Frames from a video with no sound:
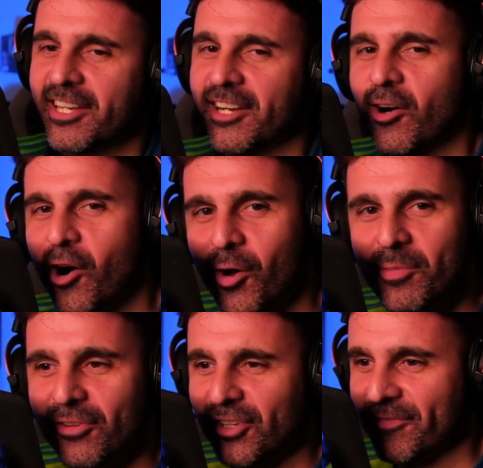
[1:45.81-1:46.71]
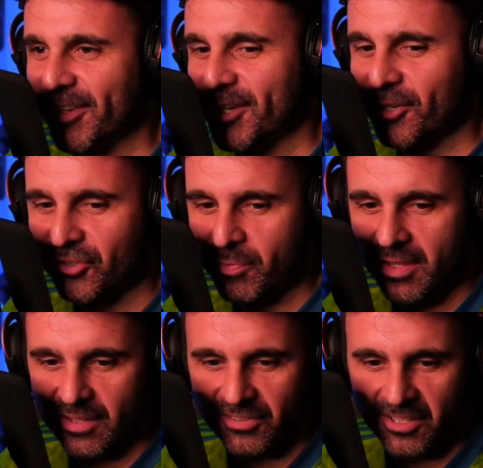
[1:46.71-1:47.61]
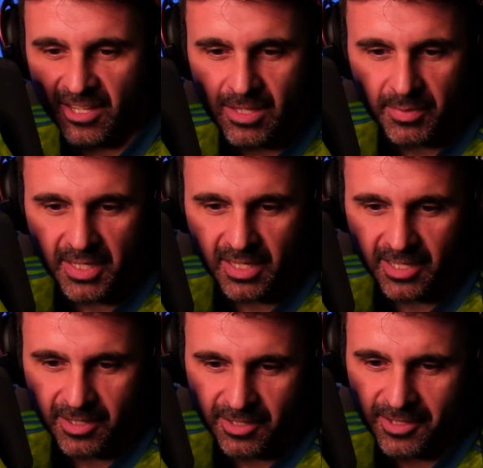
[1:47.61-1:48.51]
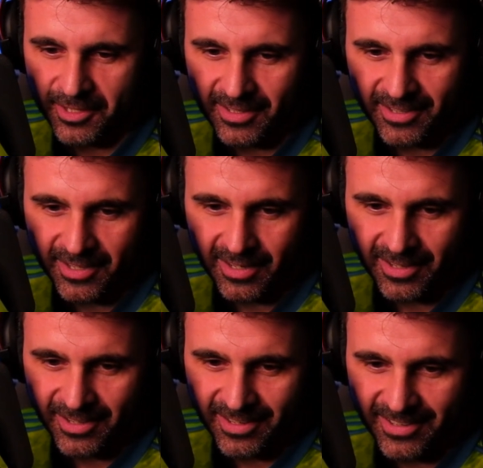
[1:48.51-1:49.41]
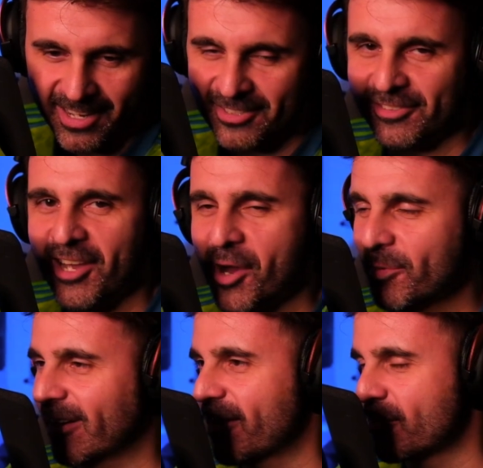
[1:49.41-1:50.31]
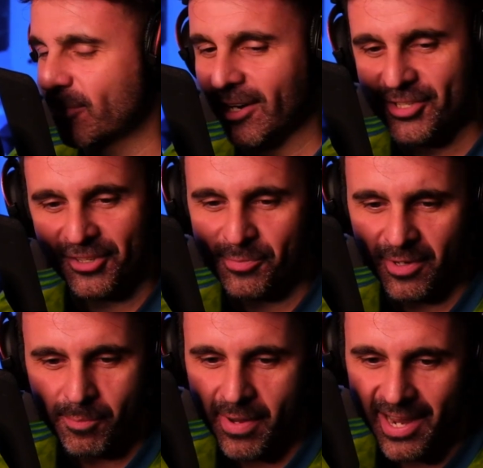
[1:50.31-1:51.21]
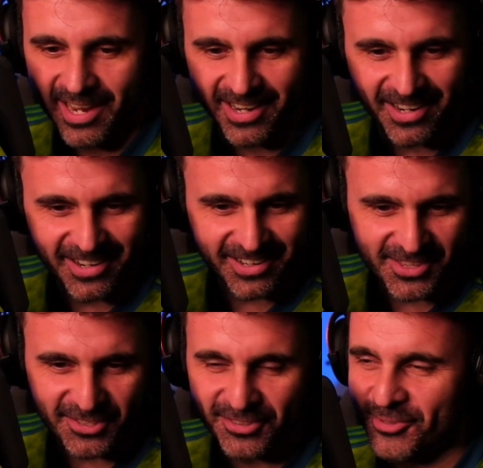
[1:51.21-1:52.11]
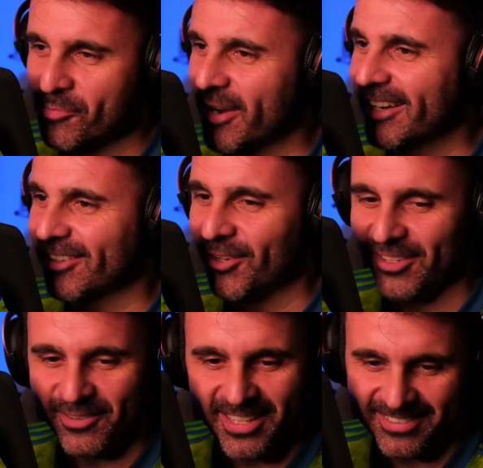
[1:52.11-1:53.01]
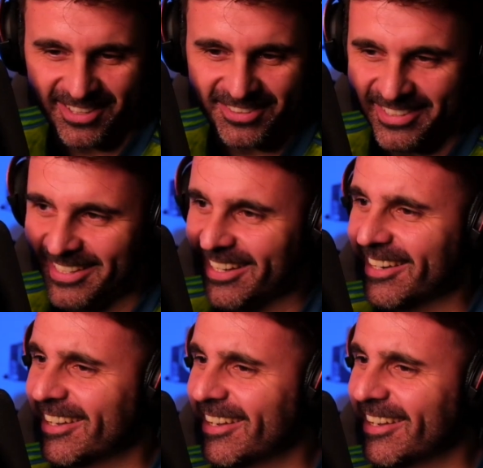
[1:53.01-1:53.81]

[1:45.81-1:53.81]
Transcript: Can all music videos be this good in the beginning? Not to downplay other projects, but man, this is amazing. Hold on, I guess gotta see it again.